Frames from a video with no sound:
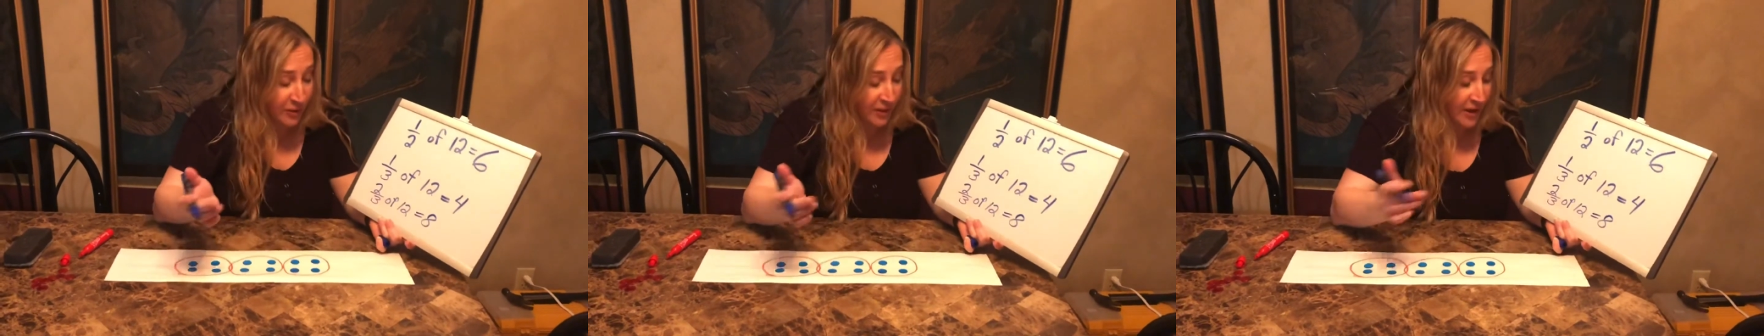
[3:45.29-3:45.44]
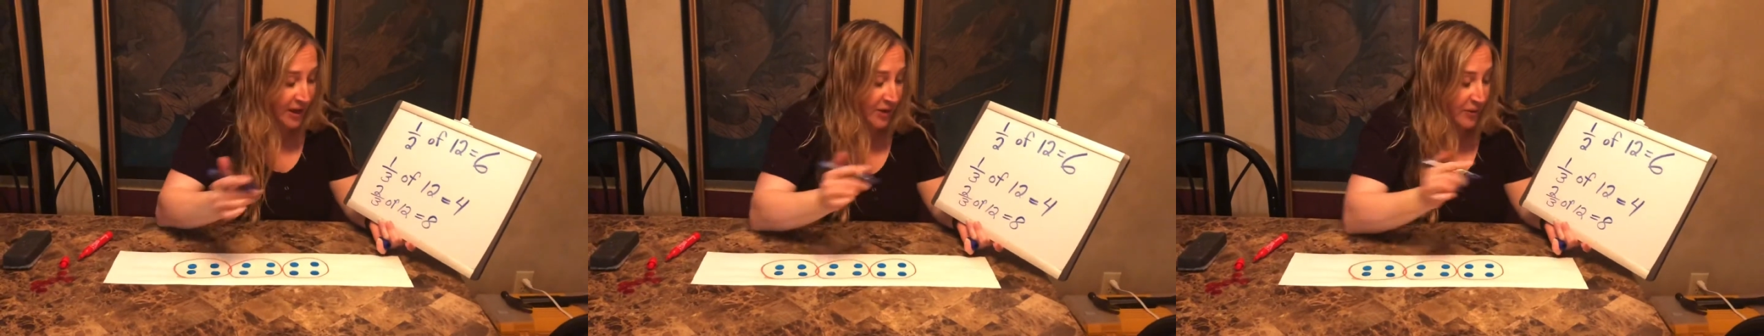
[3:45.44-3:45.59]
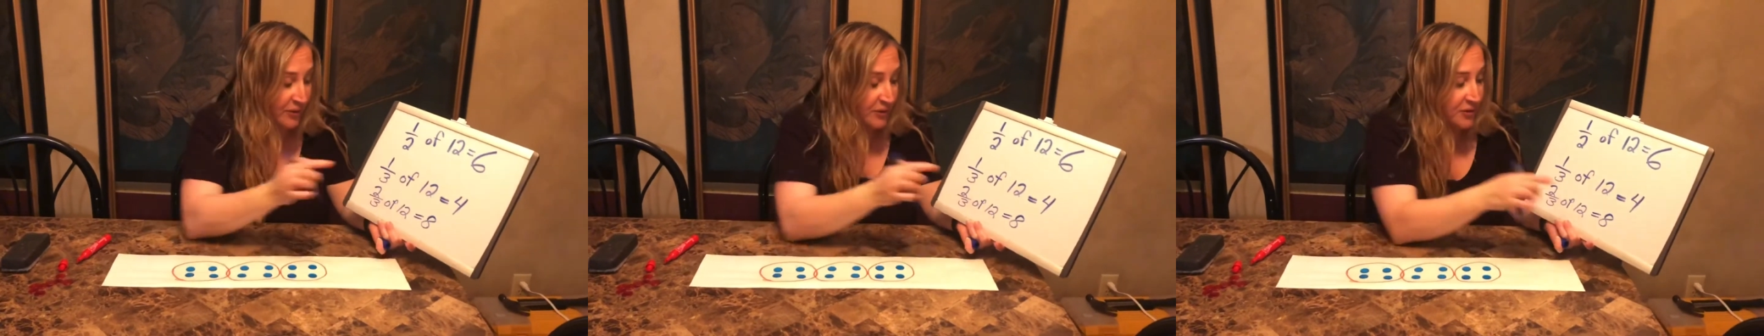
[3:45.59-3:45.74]

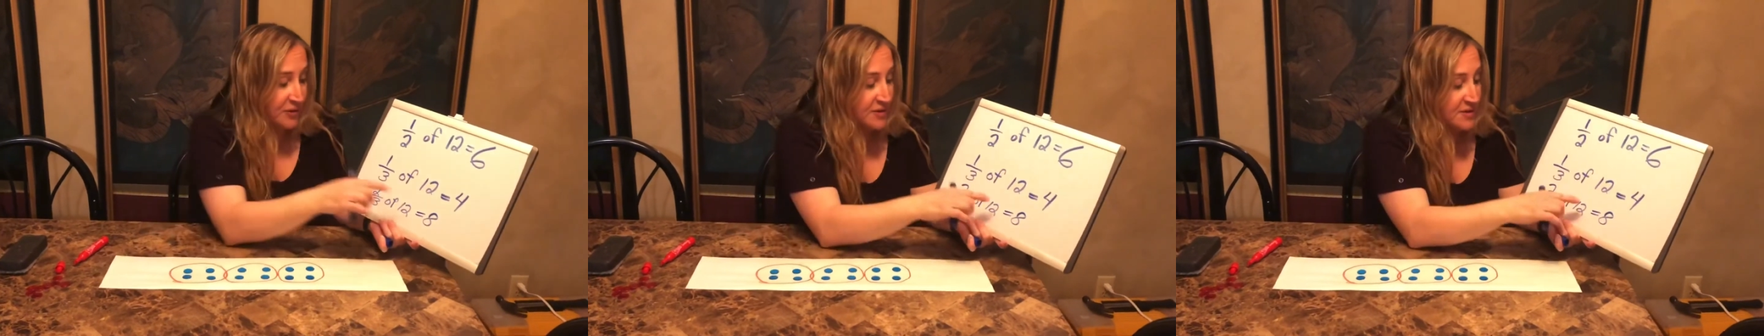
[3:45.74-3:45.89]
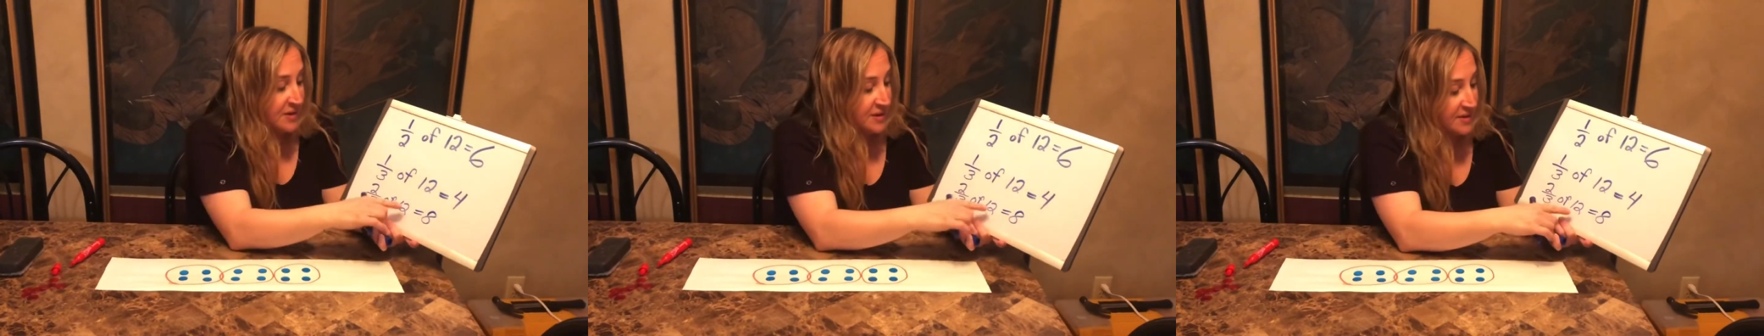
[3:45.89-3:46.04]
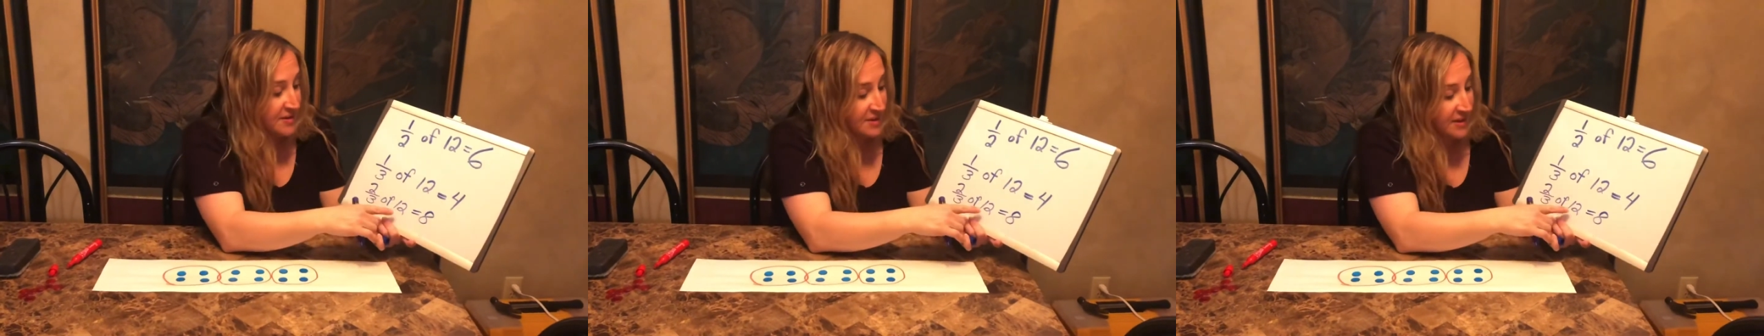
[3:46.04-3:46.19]
counters
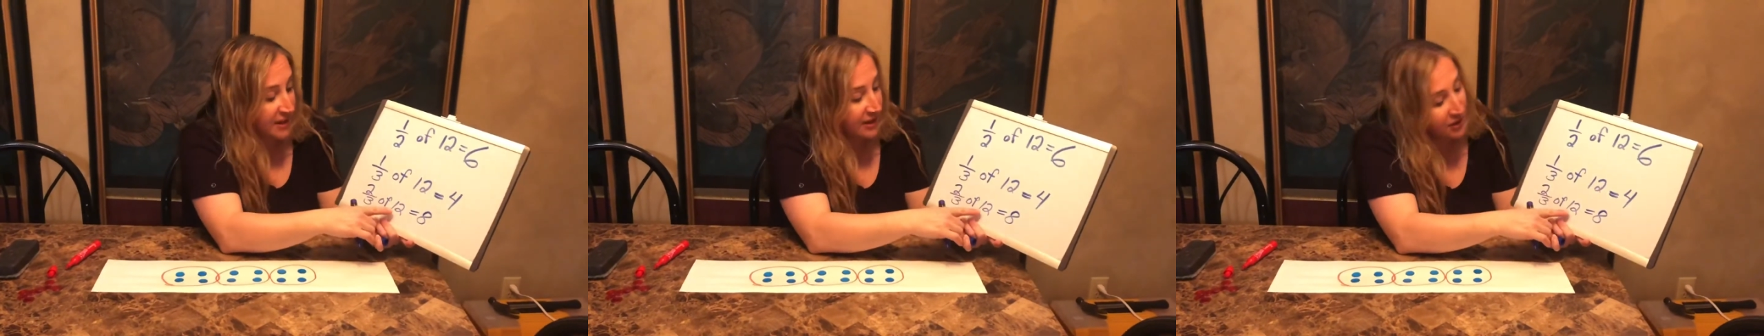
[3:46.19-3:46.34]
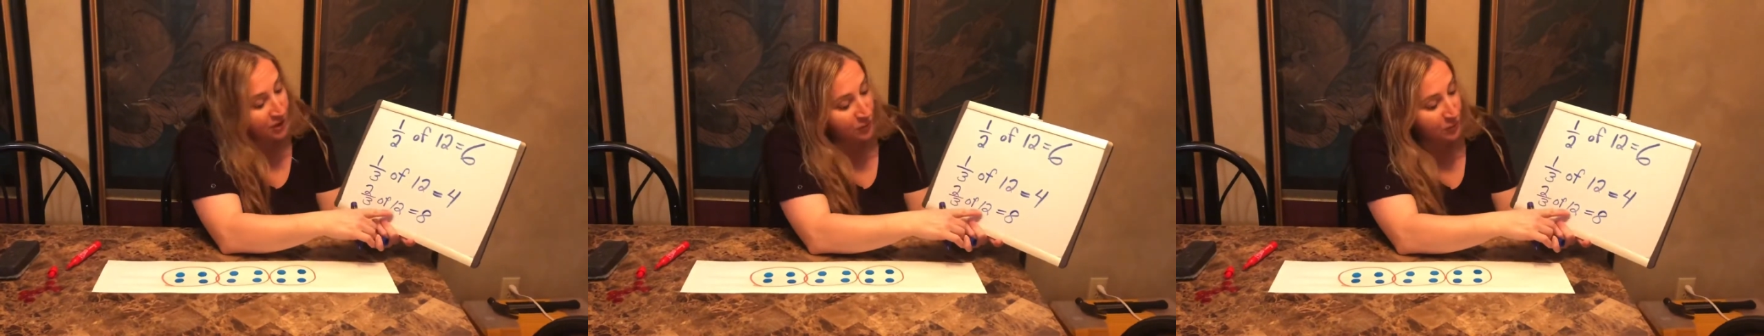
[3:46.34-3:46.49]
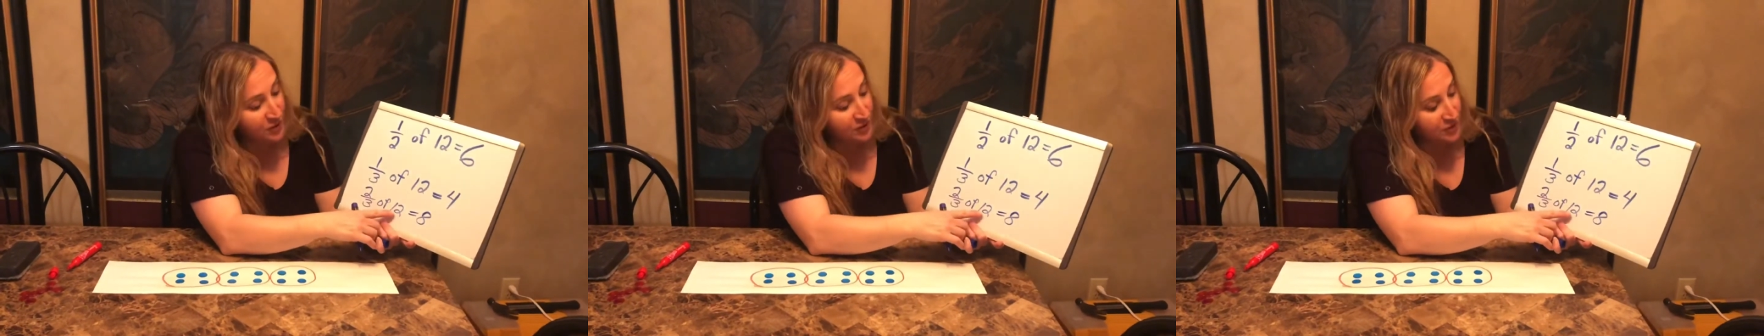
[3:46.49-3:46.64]
is that
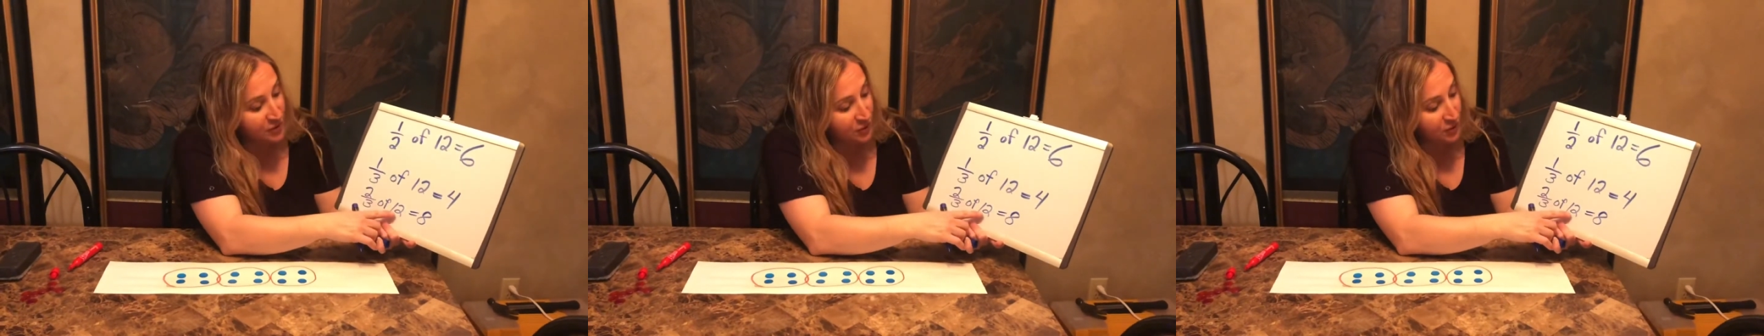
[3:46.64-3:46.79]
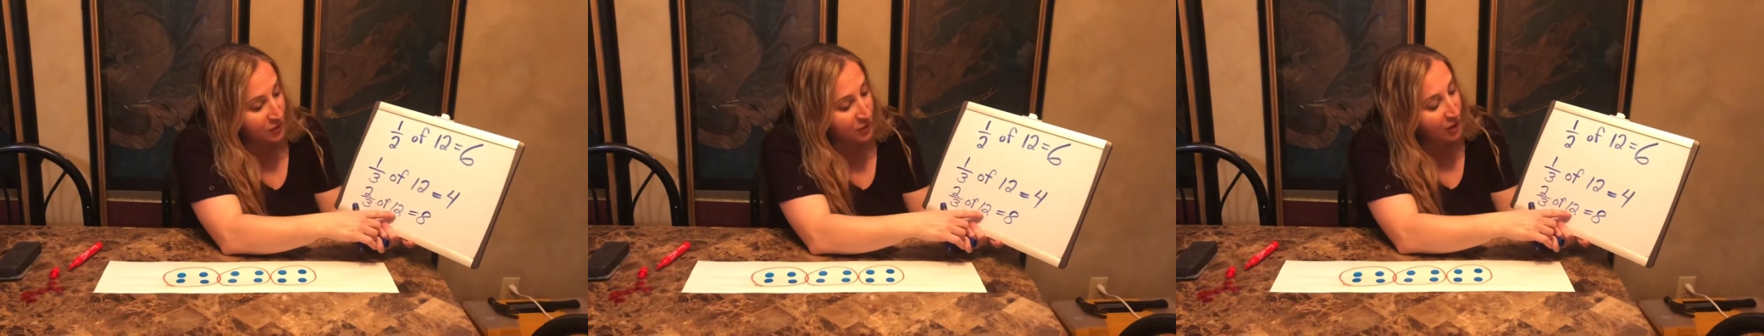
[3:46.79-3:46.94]
you would do,